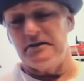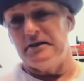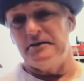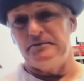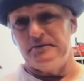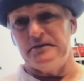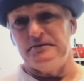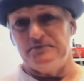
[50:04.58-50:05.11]

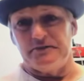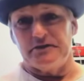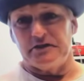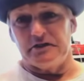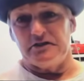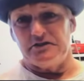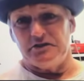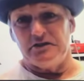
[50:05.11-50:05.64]
If you're going to
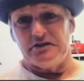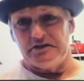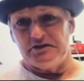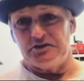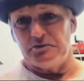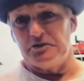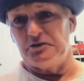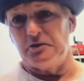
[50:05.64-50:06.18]
do it and this is
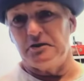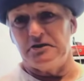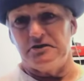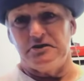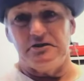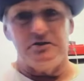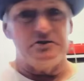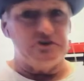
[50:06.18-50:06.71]
what you want to
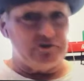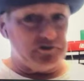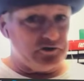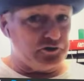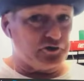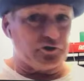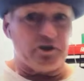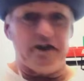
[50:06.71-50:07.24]
do, you
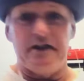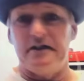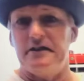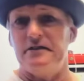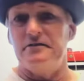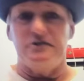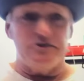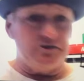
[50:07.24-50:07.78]
train it,
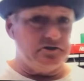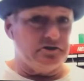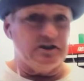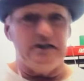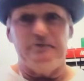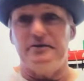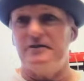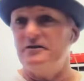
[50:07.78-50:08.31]
you
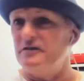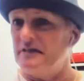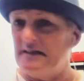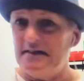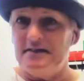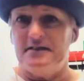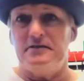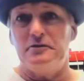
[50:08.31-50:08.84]
live it, you eat
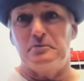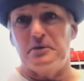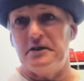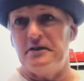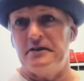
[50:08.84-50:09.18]
it, you breathe it.